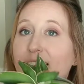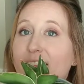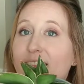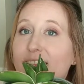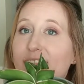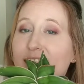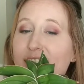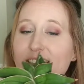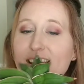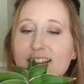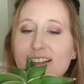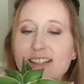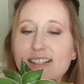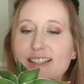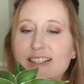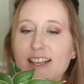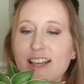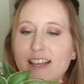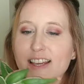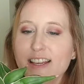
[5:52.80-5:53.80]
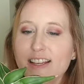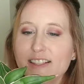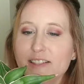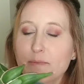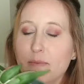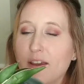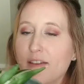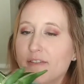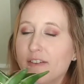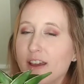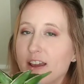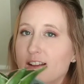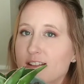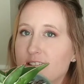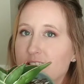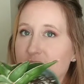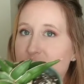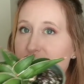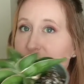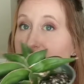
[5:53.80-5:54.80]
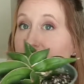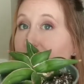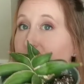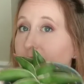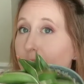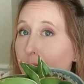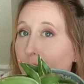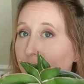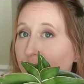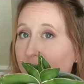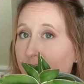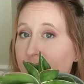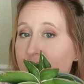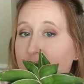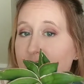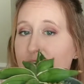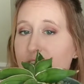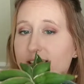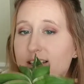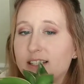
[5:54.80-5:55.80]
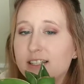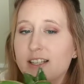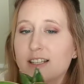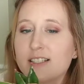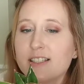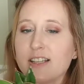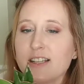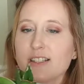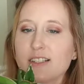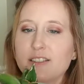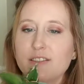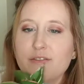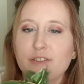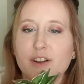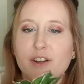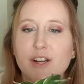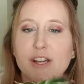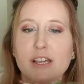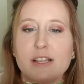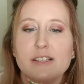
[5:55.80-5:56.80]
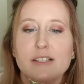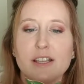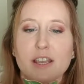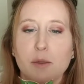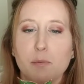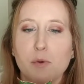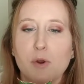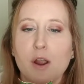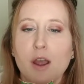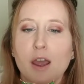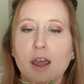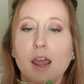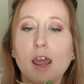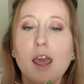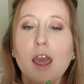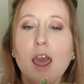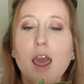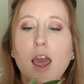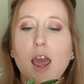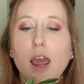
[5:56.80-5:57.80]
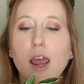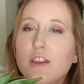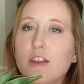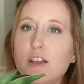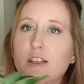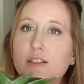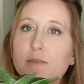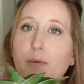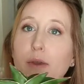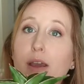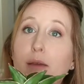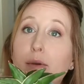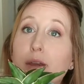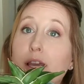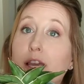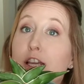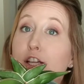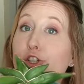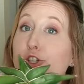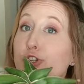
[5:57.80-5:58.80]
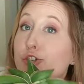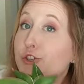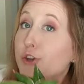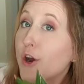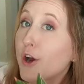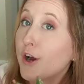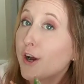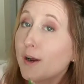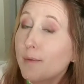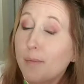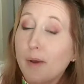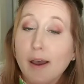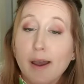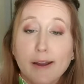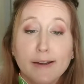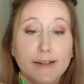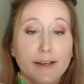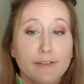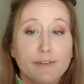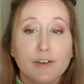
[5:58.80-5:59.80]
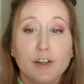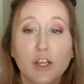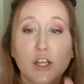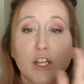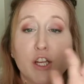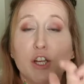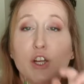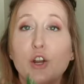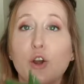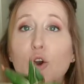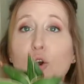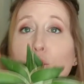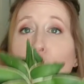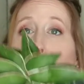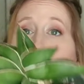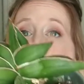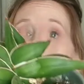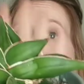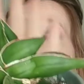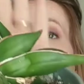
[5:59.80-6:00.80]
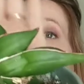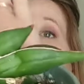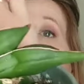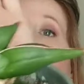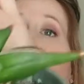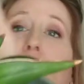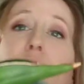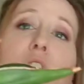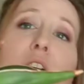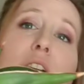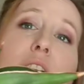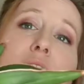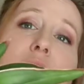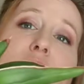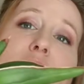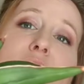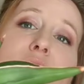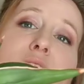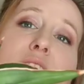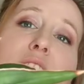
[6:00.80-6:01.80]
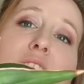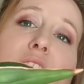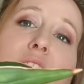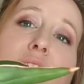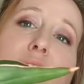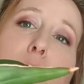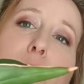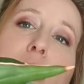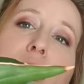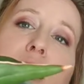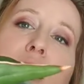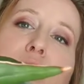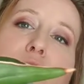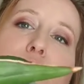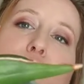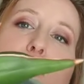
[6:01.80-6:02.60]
This is my fiance's plant. This is a Sansevieria samurai. And this baby is sharp. I definitely know where it gets its name and